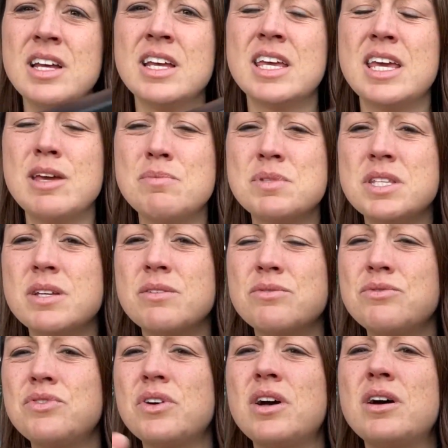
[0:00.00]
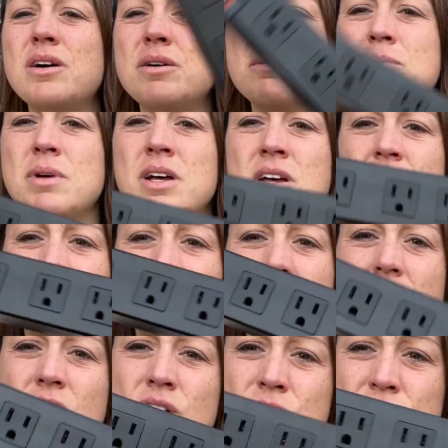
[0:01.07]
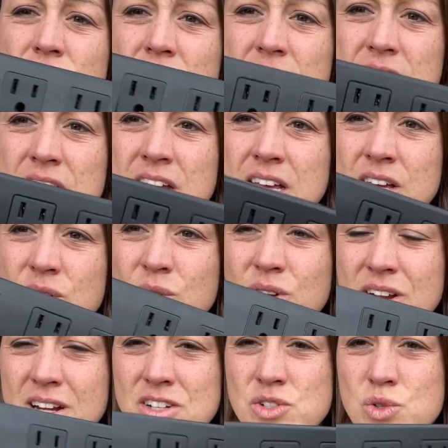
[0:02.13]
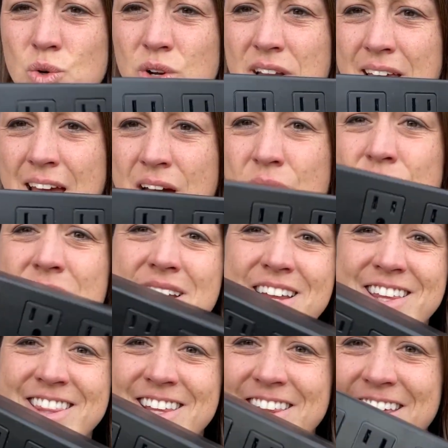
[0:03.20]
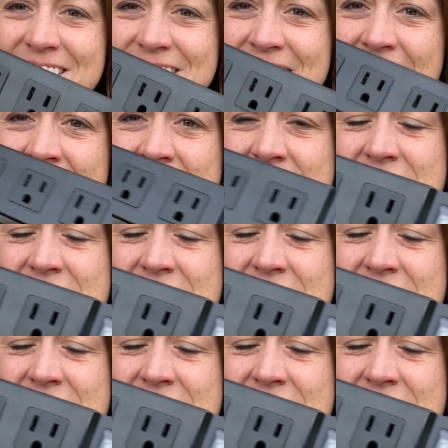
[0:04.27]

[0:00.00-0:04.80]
keeps them from overheating or shorting out, anything like that.